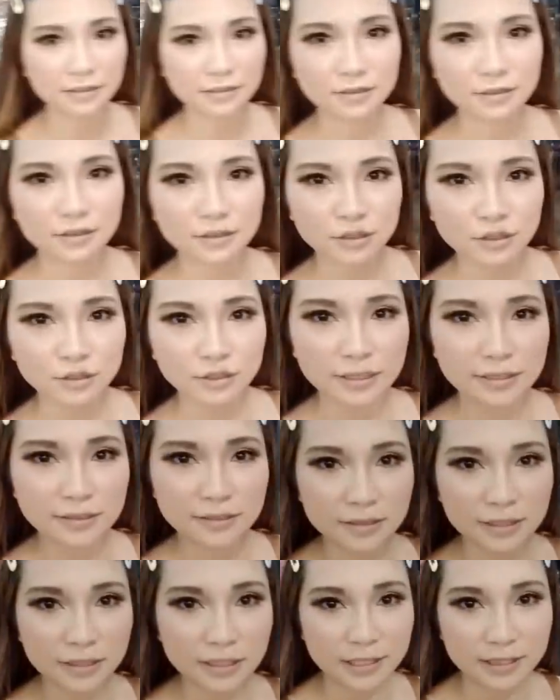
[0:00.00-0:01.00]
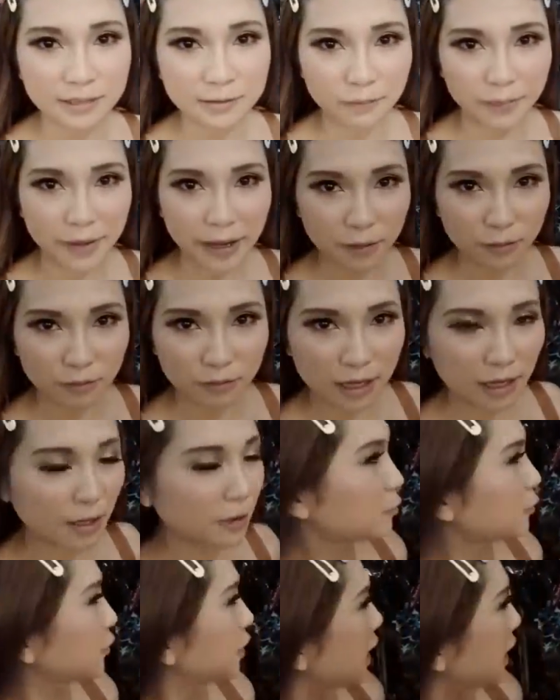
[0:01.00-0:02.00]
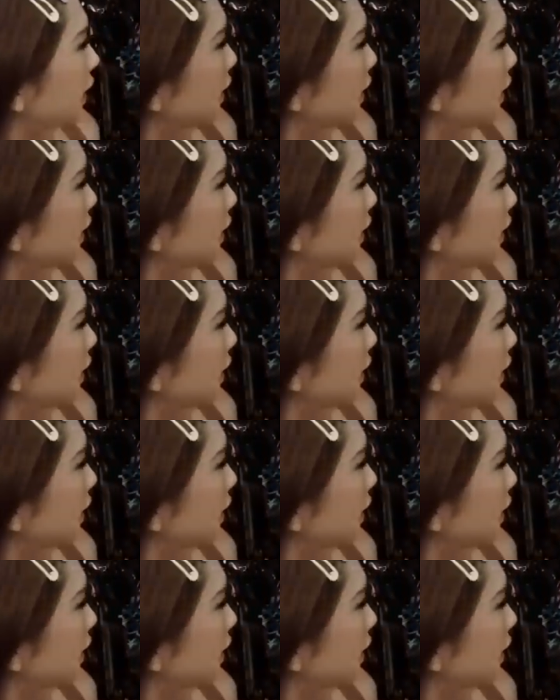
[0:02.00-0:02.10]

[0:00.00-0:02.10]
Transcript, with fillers: you can see in the background we